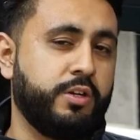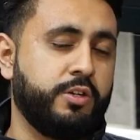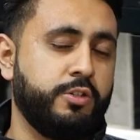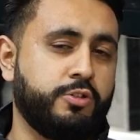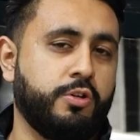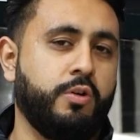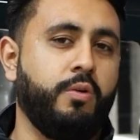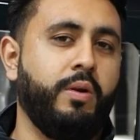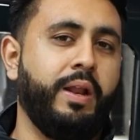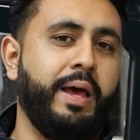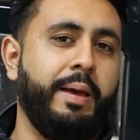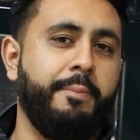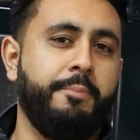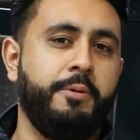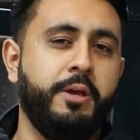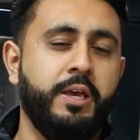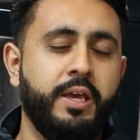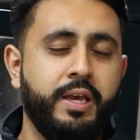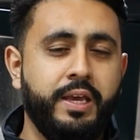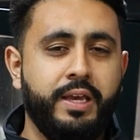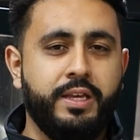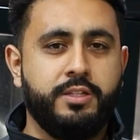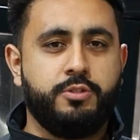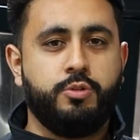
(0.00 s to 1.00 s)
control amp
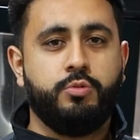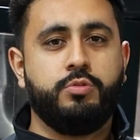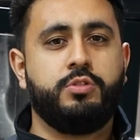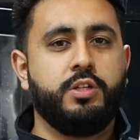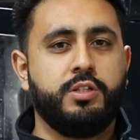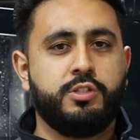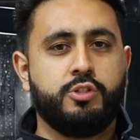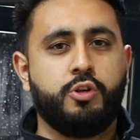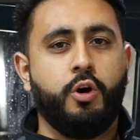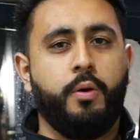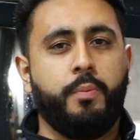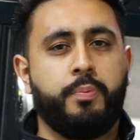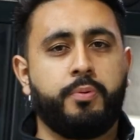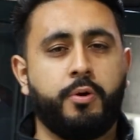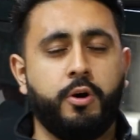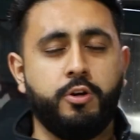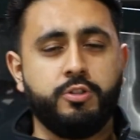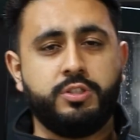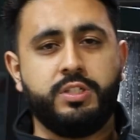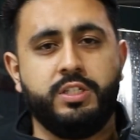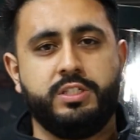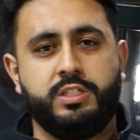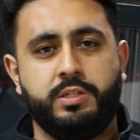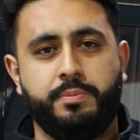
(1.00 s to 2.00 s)
is also it's got
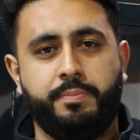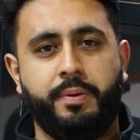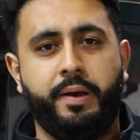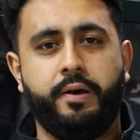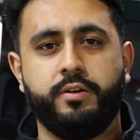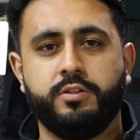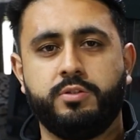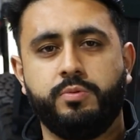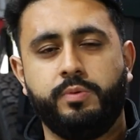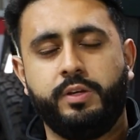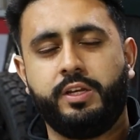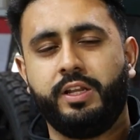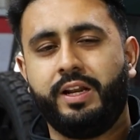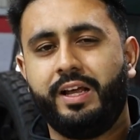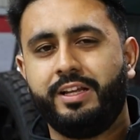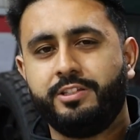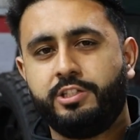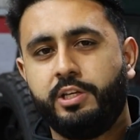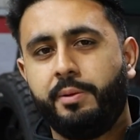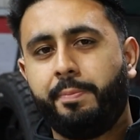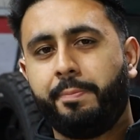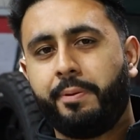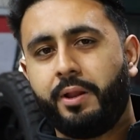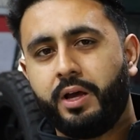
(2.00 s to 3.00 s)
processing power. So we can
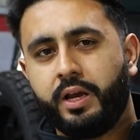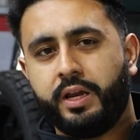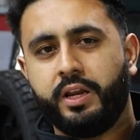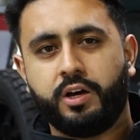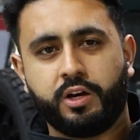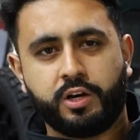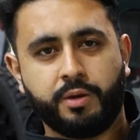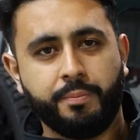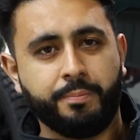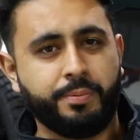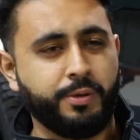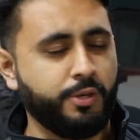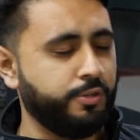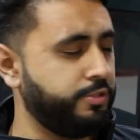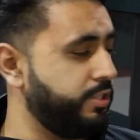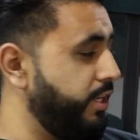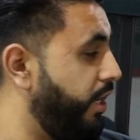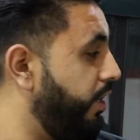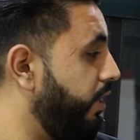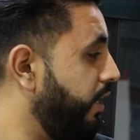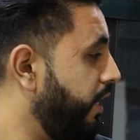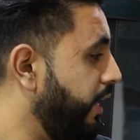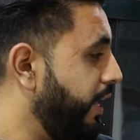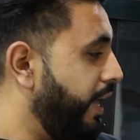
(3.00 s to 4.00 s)
actually plug in our
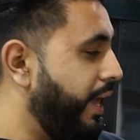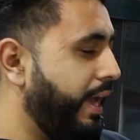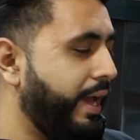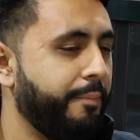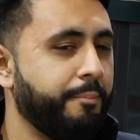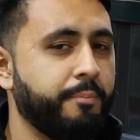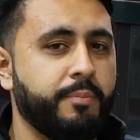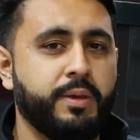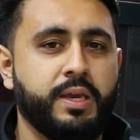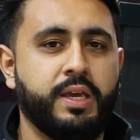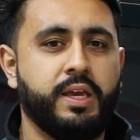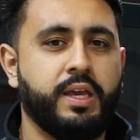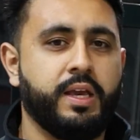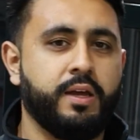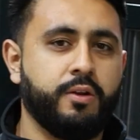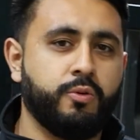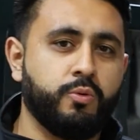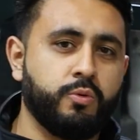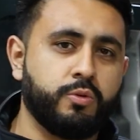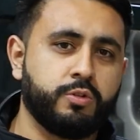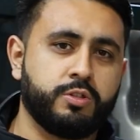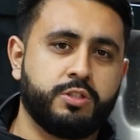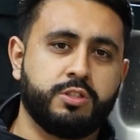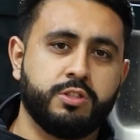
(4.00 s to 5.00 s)
computer, and me and
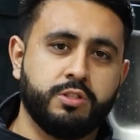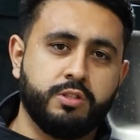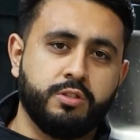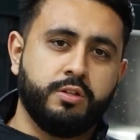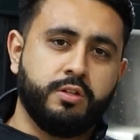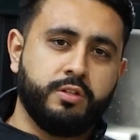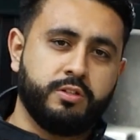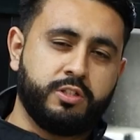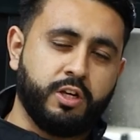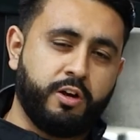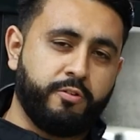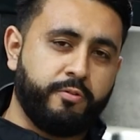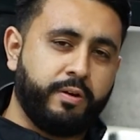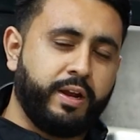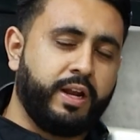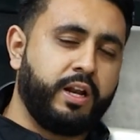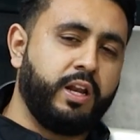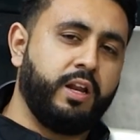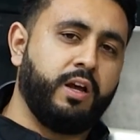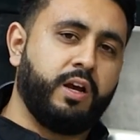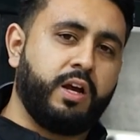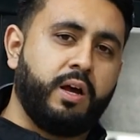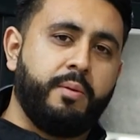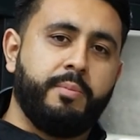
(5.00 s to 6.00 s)
Alderson
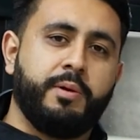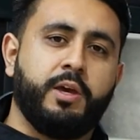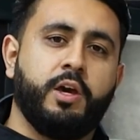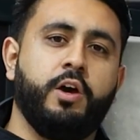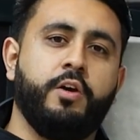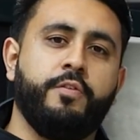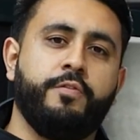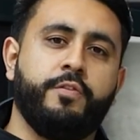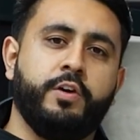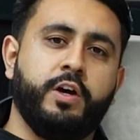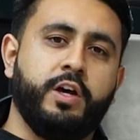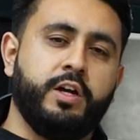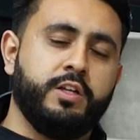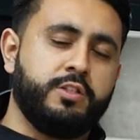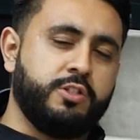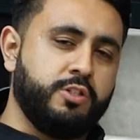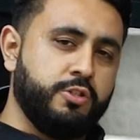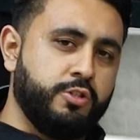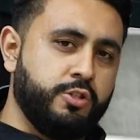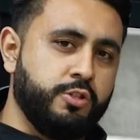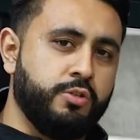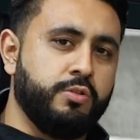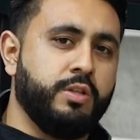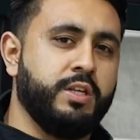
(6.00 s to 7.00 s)
directly are coming over
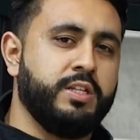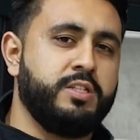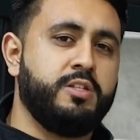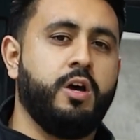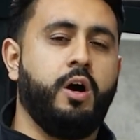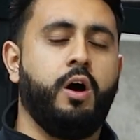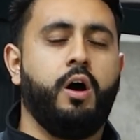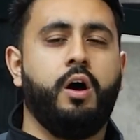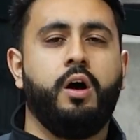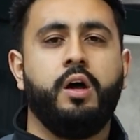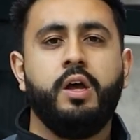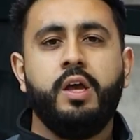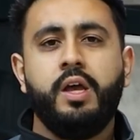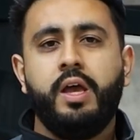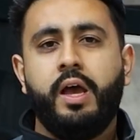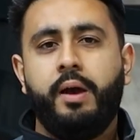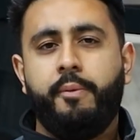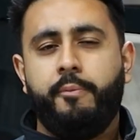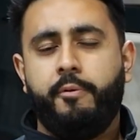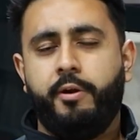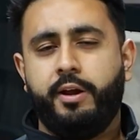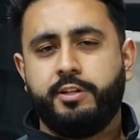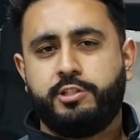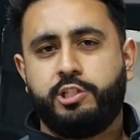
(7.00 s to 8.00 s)
to do this car,
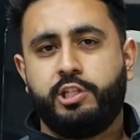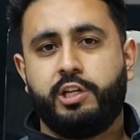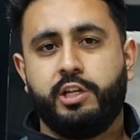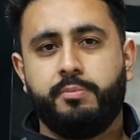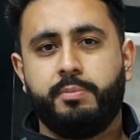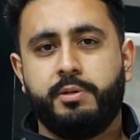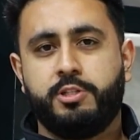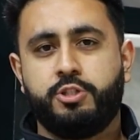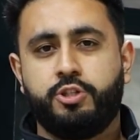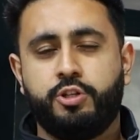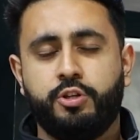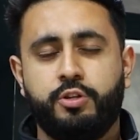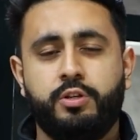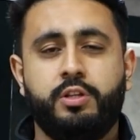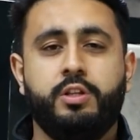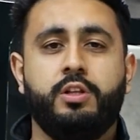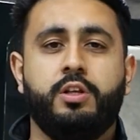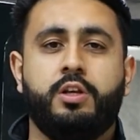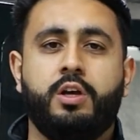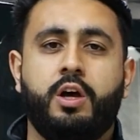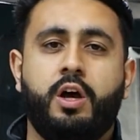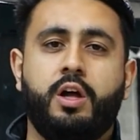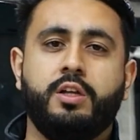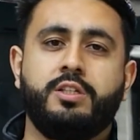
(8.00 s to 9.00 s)
and we're actually going to be tuning
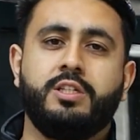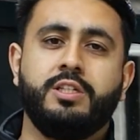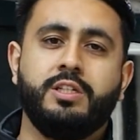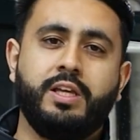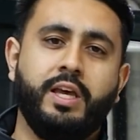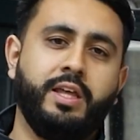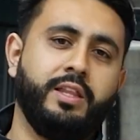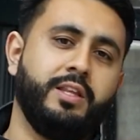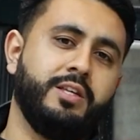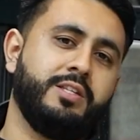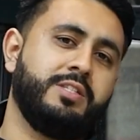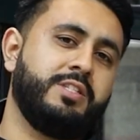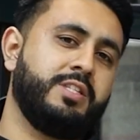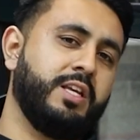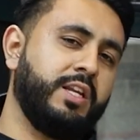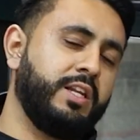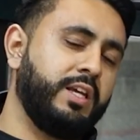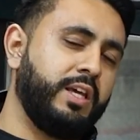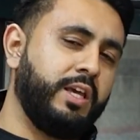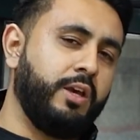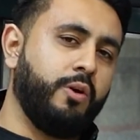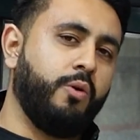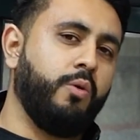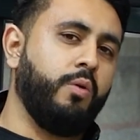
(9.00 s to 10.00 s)
the car together,
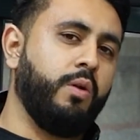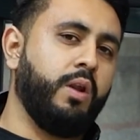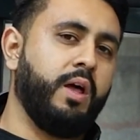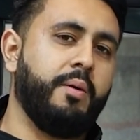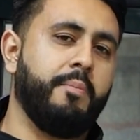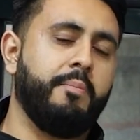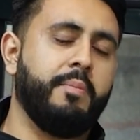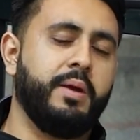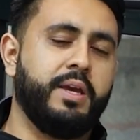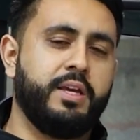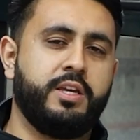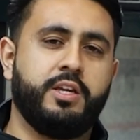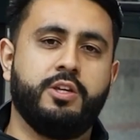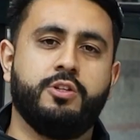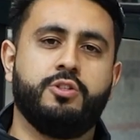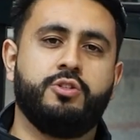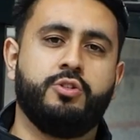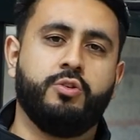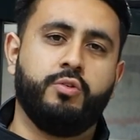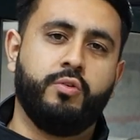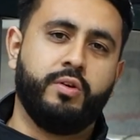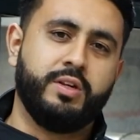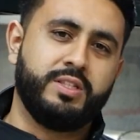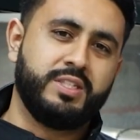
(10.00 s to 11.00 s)
setting it all up, making
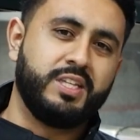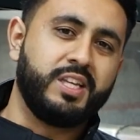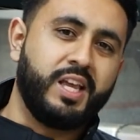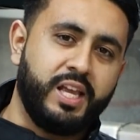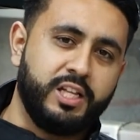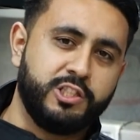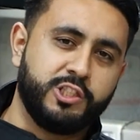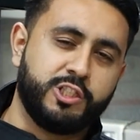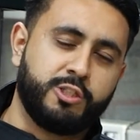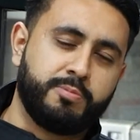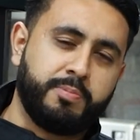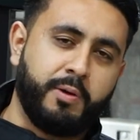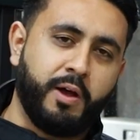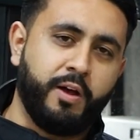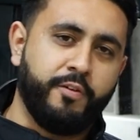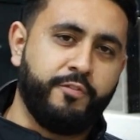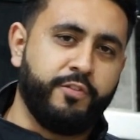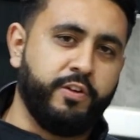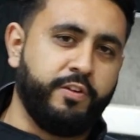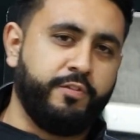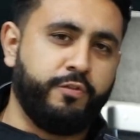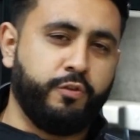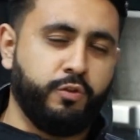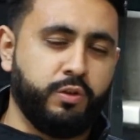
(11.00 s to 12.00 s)
sure it's inch
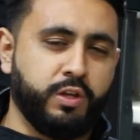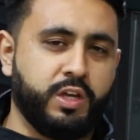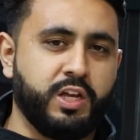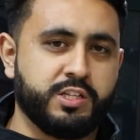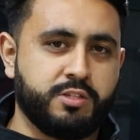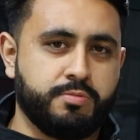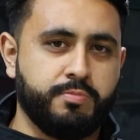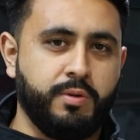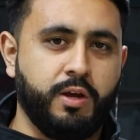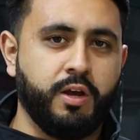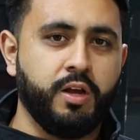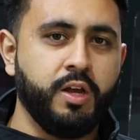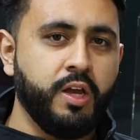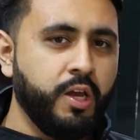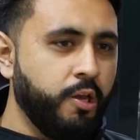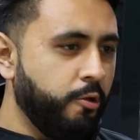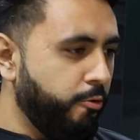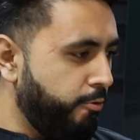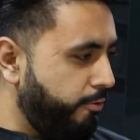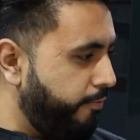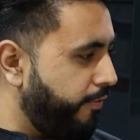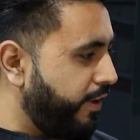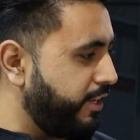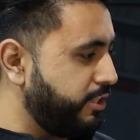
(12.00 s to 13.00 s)
perfect for the customer.
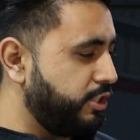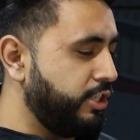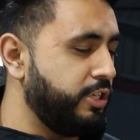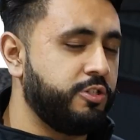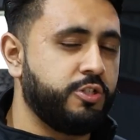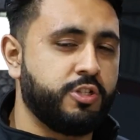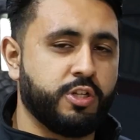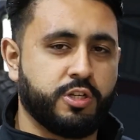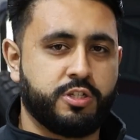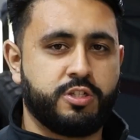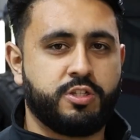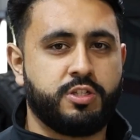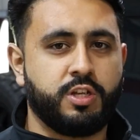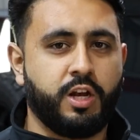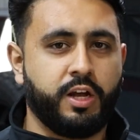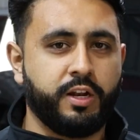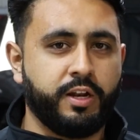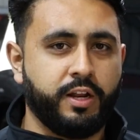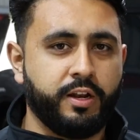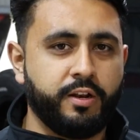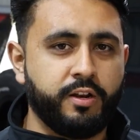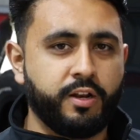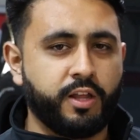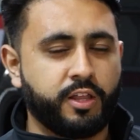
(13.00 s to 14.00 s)
We've actually just
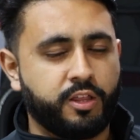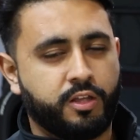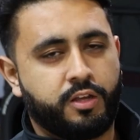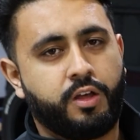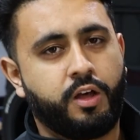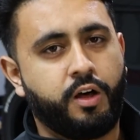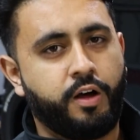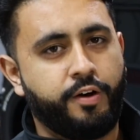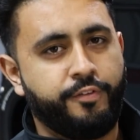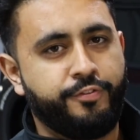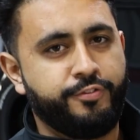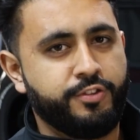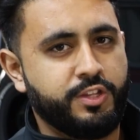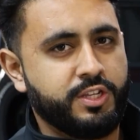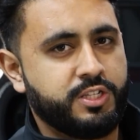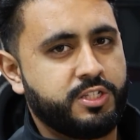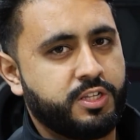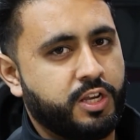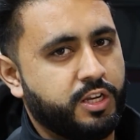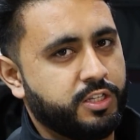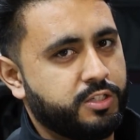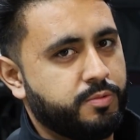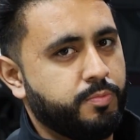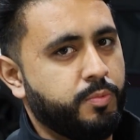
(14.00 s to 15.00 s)
done another car for this
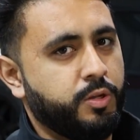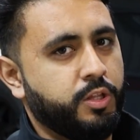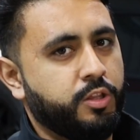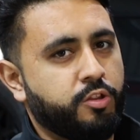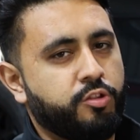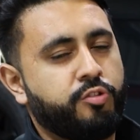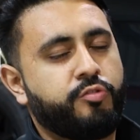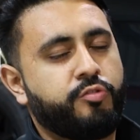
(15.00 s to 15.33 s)
customer, the